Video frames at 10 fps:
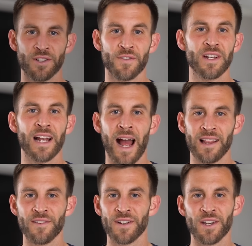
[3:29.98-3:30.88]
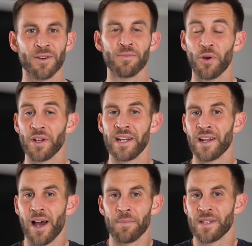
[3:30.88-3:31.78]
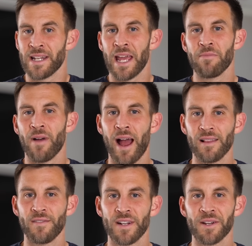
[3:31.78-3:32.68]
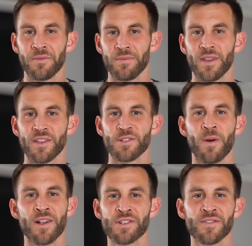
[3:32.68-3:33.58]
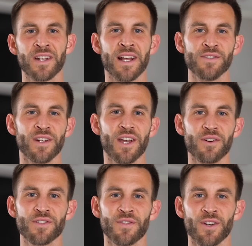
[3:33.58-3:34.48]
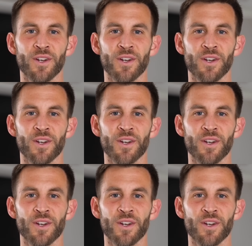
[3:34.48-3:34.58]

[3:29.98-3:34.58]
so if you need a highlight video or you need an up-to-date highlight video, then the sponsor of today's video is for